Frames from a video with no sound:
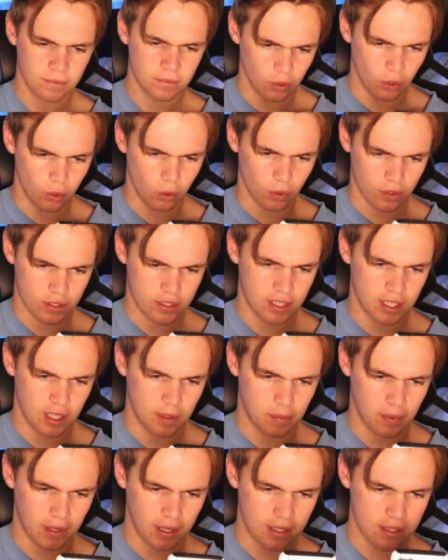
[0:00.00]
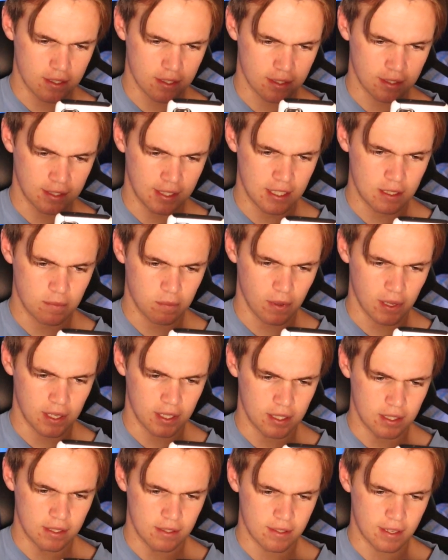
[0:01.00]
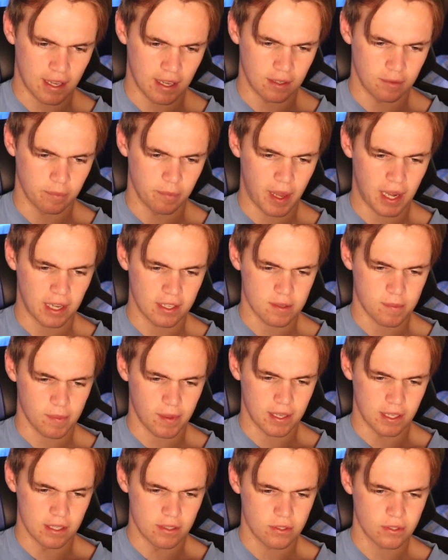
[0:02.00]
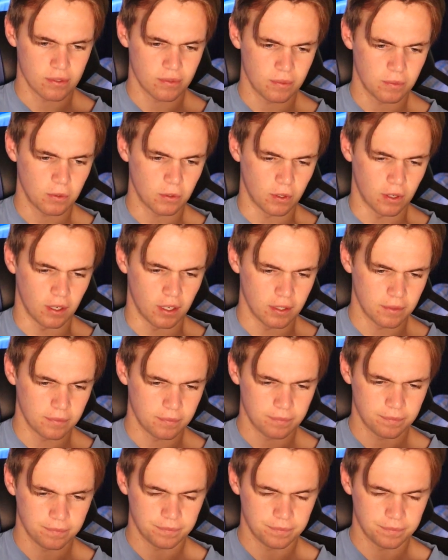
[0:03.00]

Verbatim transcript: New York City players, Nice players, and Palace players. Alright.